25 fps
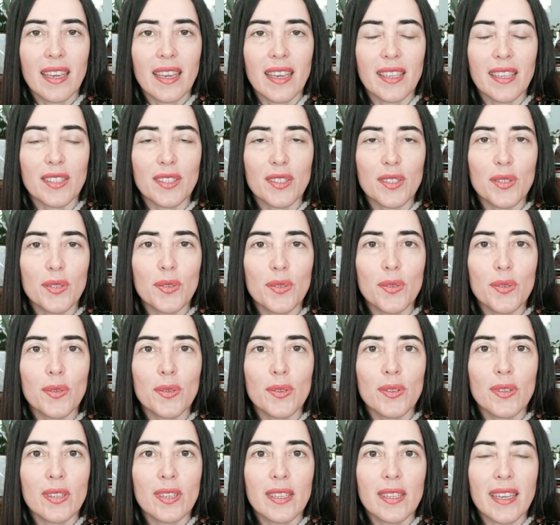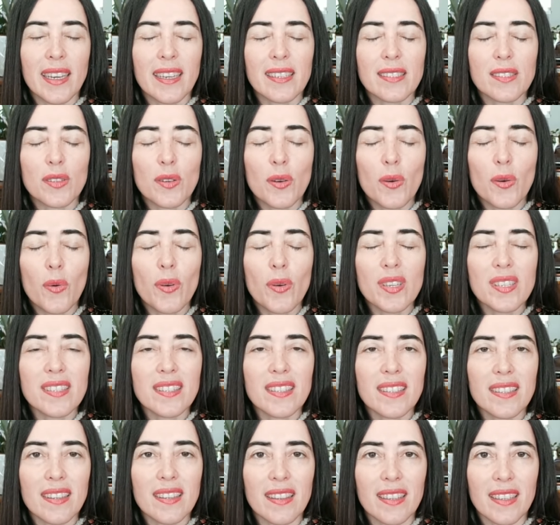can you
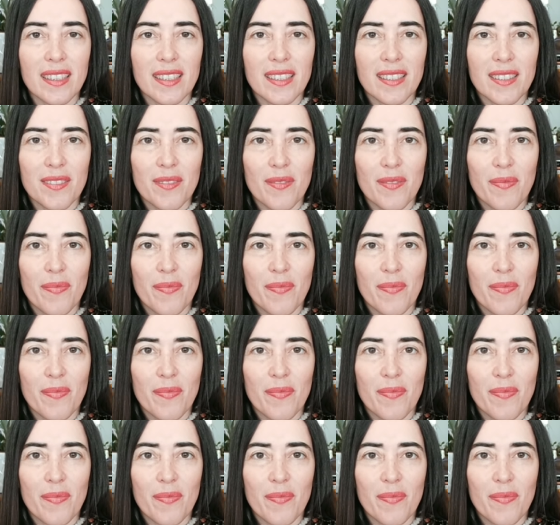exquisitely